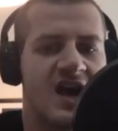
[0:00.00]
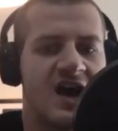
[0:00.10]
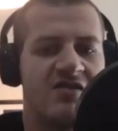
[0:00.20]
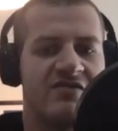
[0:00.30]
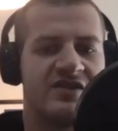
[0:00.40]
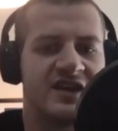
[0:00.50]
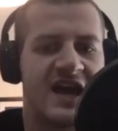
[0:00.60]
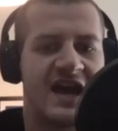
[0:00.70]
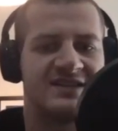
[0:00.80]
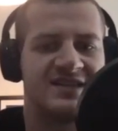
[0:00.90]
However, the
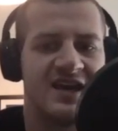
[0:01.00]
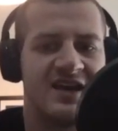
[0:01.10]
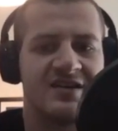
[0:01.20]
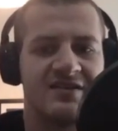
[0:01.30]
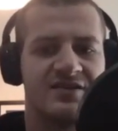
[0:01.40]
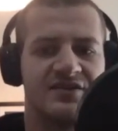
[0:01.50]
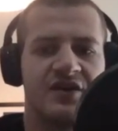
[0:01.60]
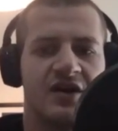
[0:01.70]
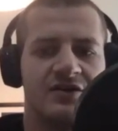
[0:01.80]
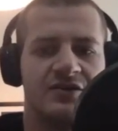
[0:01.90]
gas tank, the
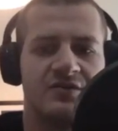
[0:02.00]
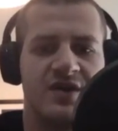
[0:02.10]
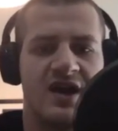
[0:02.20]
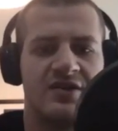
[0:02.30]
volume,